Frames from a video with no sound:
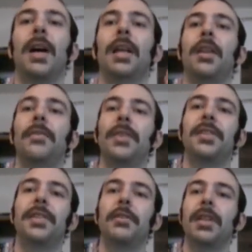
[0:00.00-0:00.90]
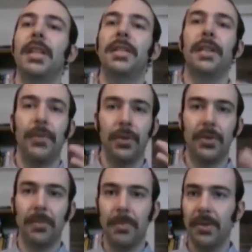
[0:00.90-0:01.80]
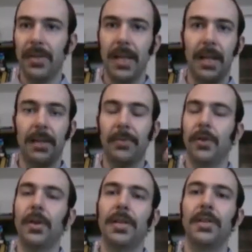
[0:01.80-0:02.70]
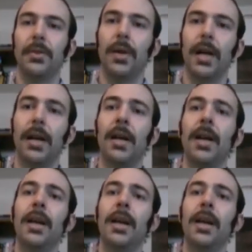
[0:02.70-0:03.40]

I love this series. If you're into music, if you're into uh,